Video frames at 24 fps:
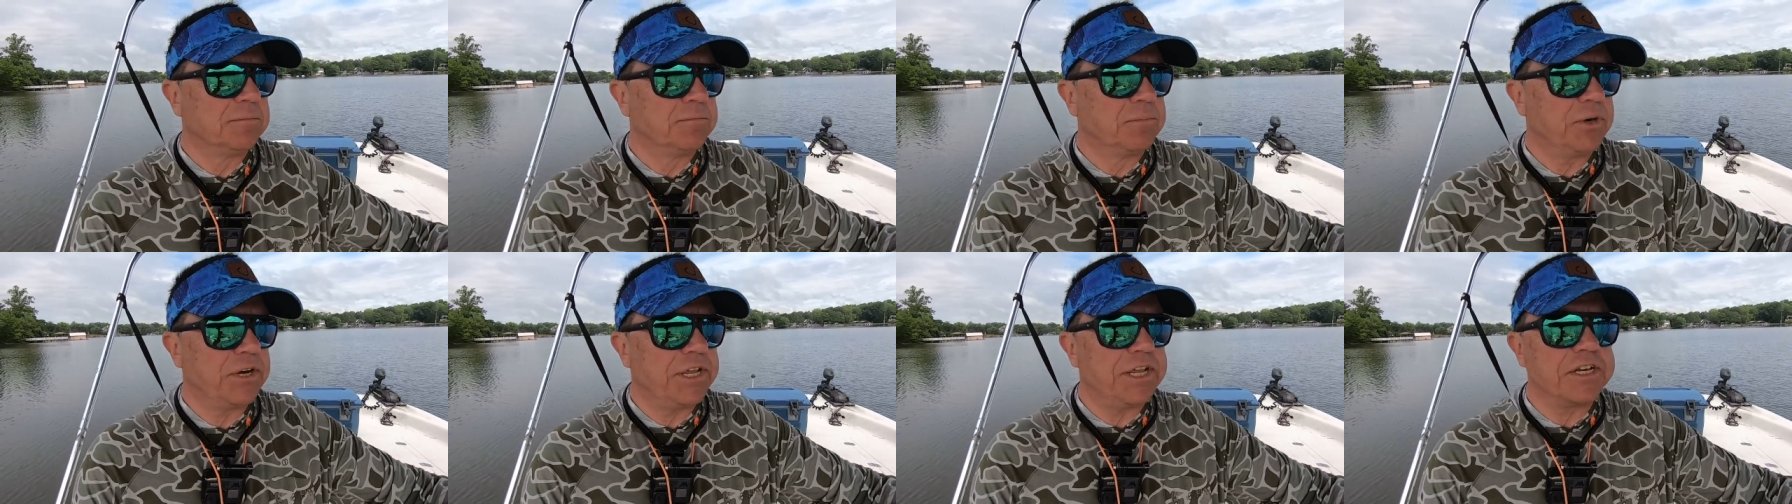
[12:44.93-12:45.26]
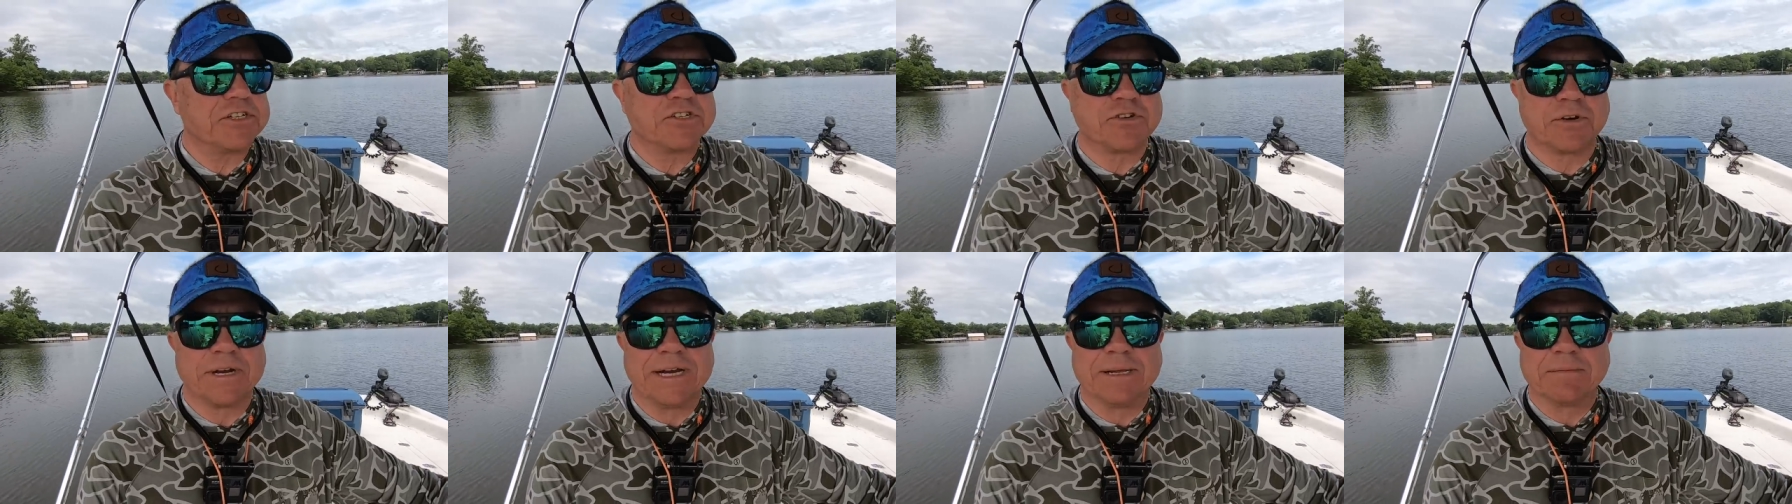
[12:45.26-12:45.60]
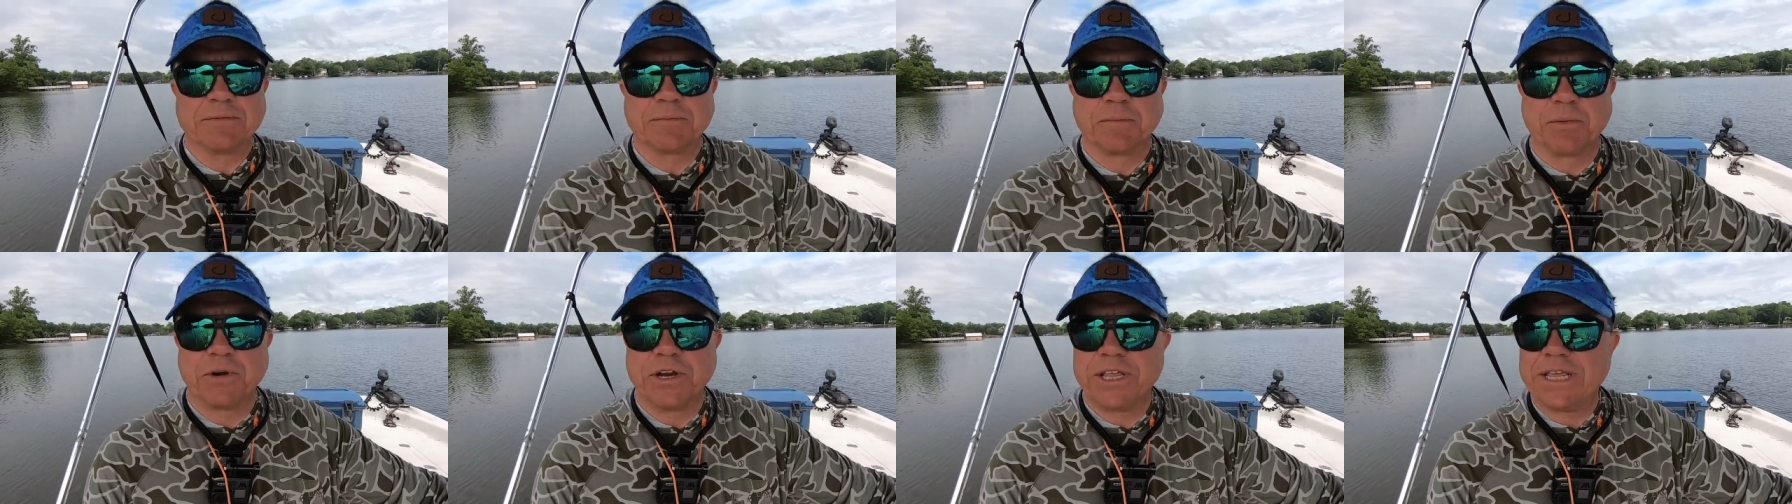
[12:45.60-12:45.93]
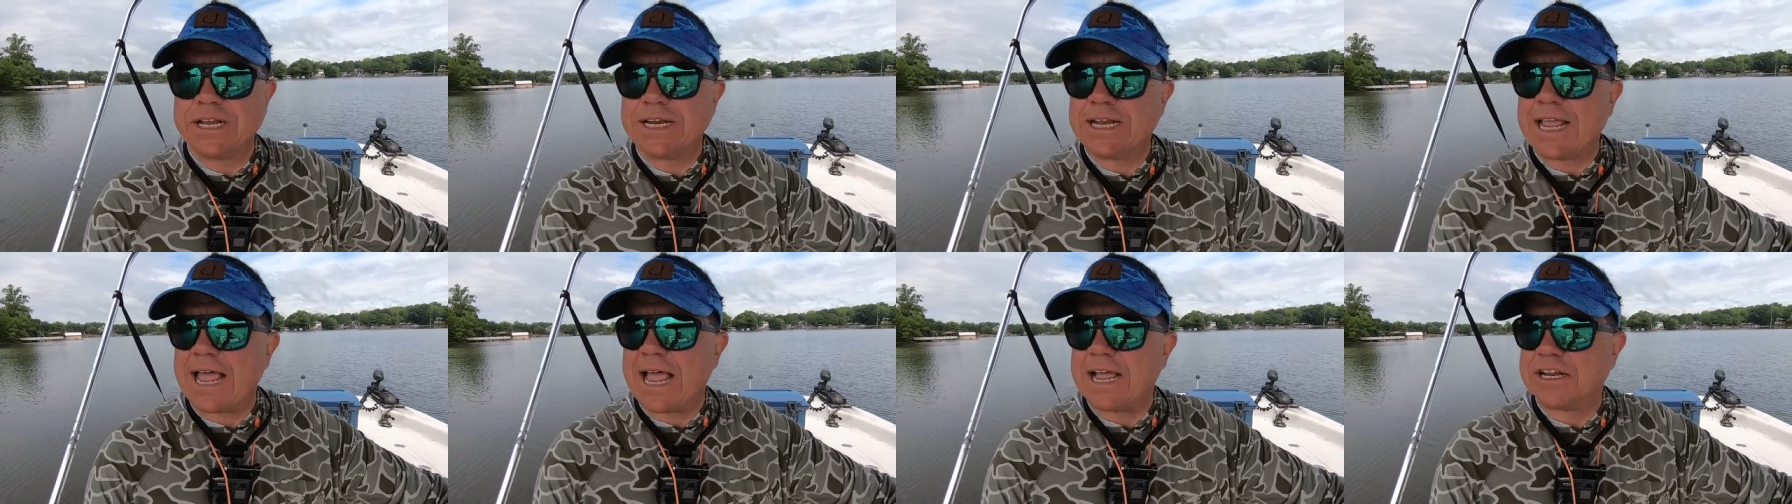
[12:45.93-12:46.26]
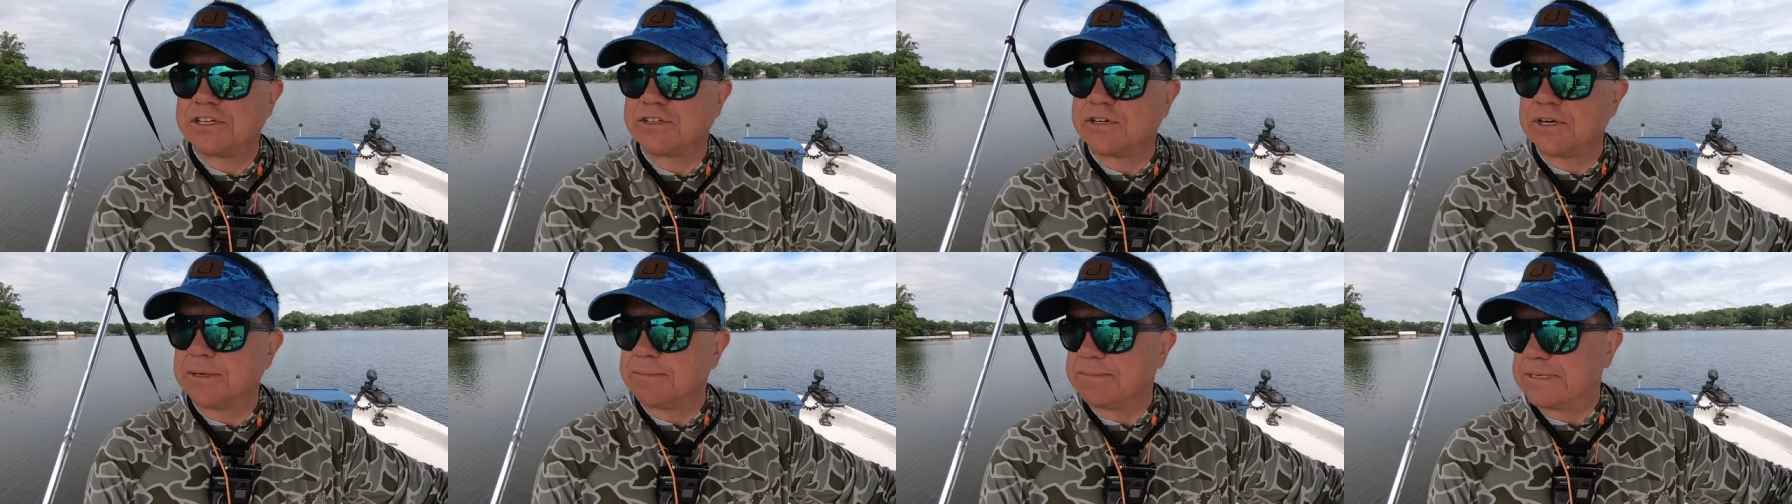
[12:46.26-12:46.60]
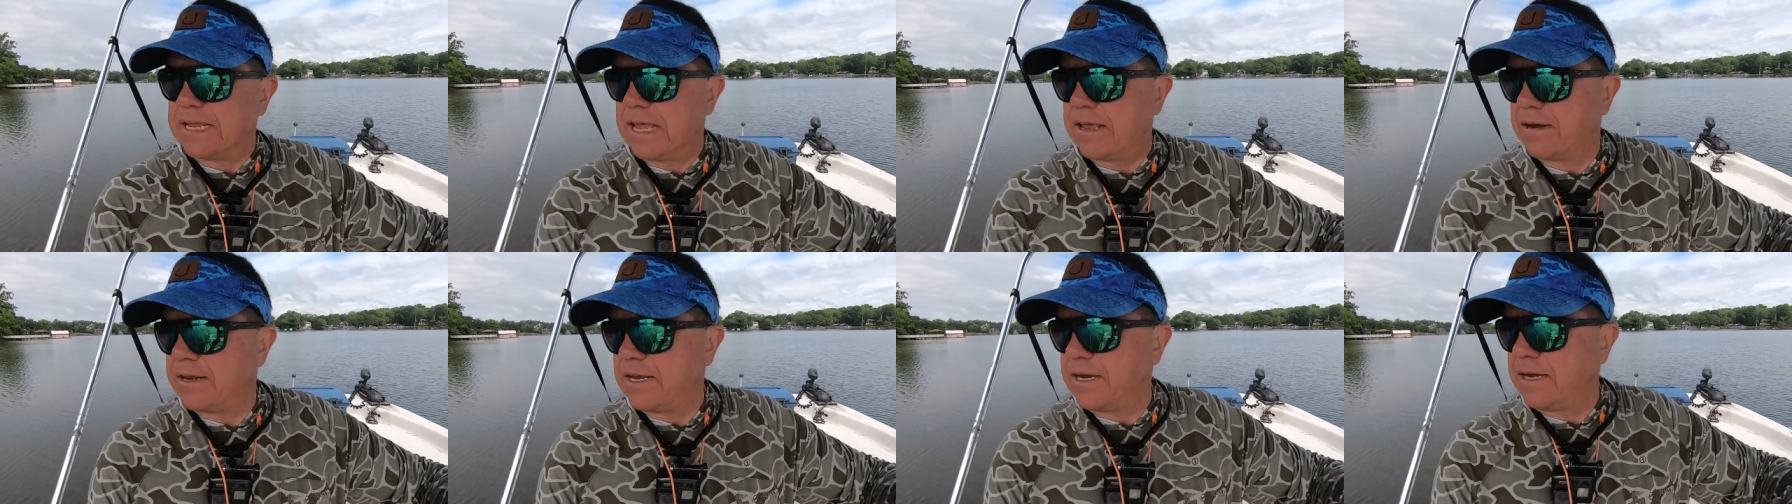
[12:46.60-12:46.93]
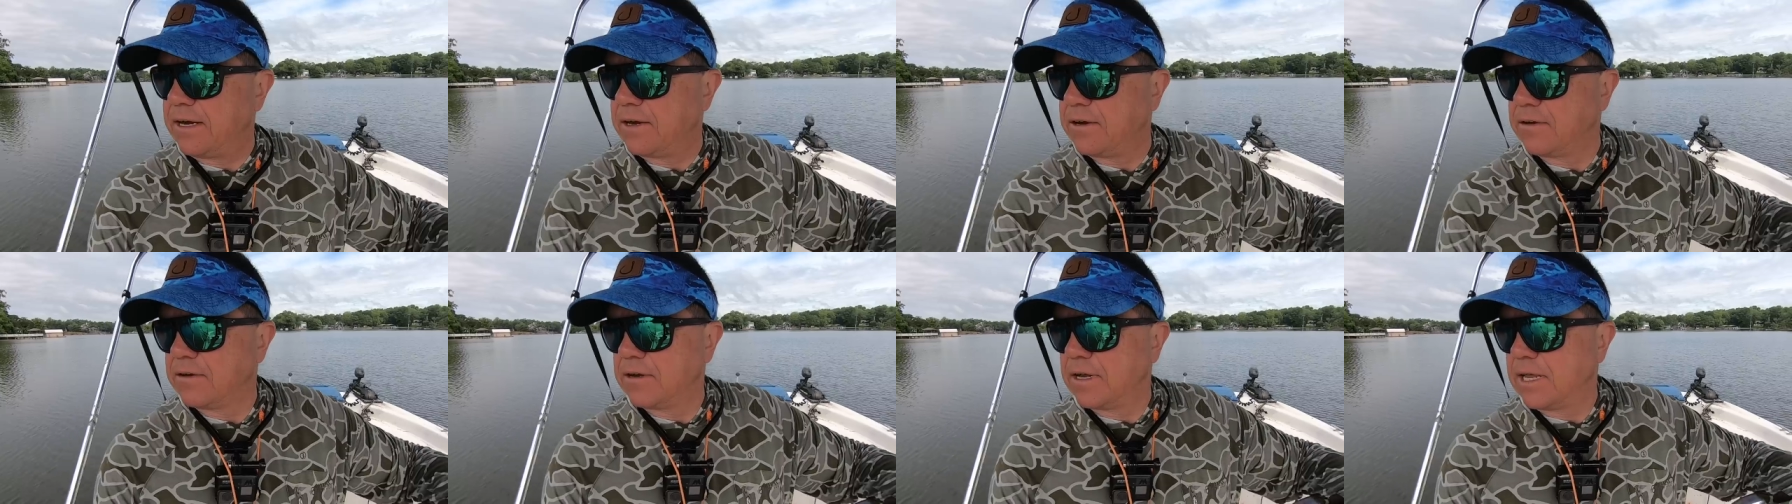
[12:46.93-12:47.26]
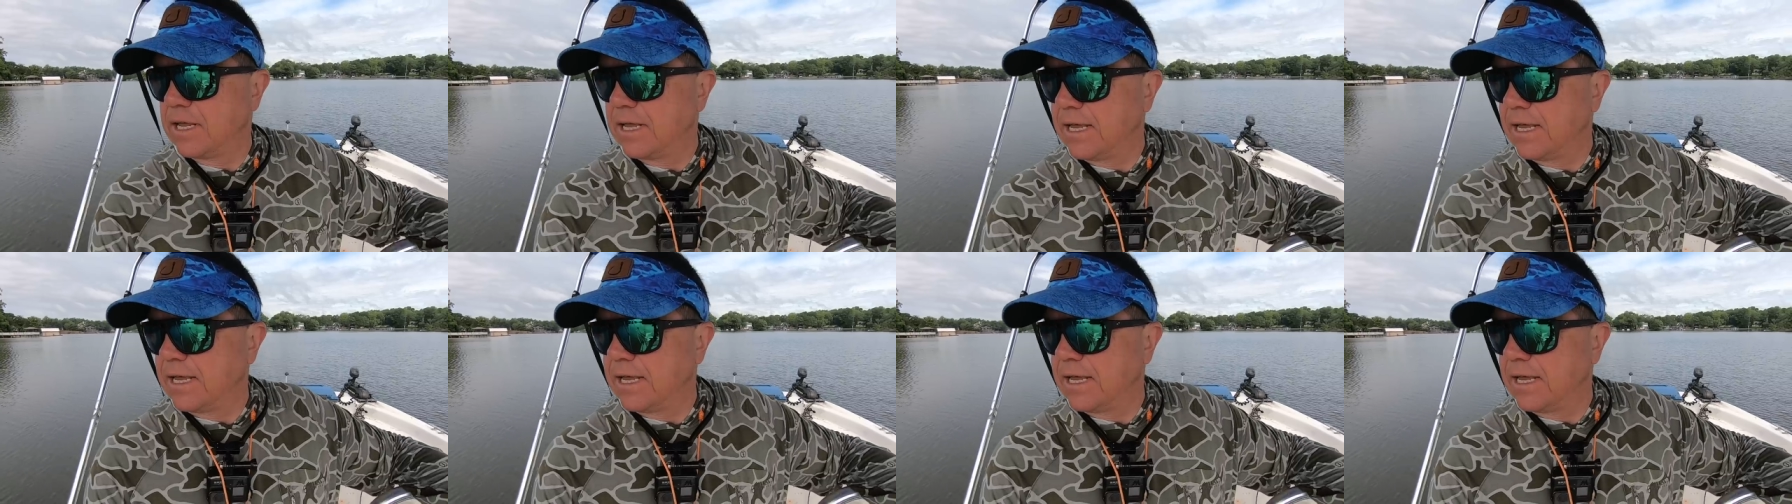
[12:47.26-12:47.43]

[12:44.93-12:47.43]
pretty good trips, pretty good guide trips out here